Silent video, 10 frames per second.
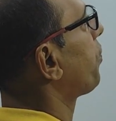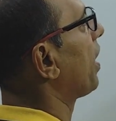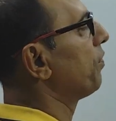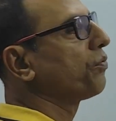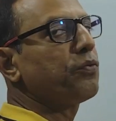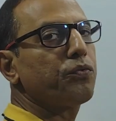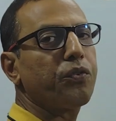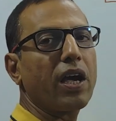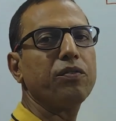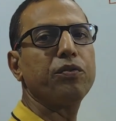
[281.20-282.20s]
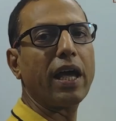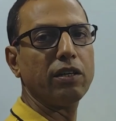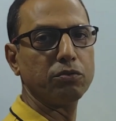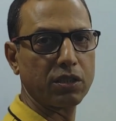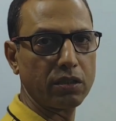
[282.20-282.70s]
5. 5
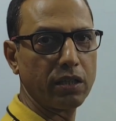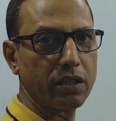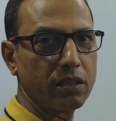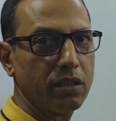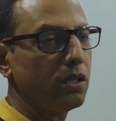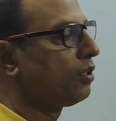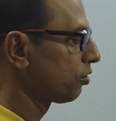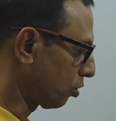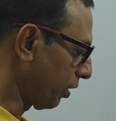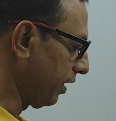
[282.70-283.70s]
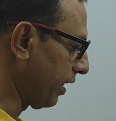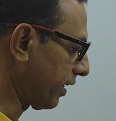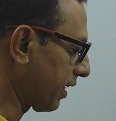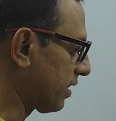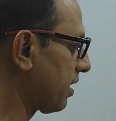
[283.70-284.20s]
values are there. So in
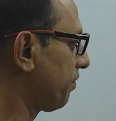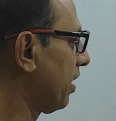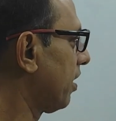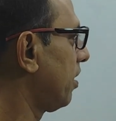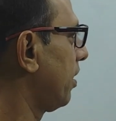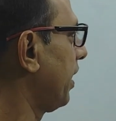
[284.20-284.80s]
that case, if the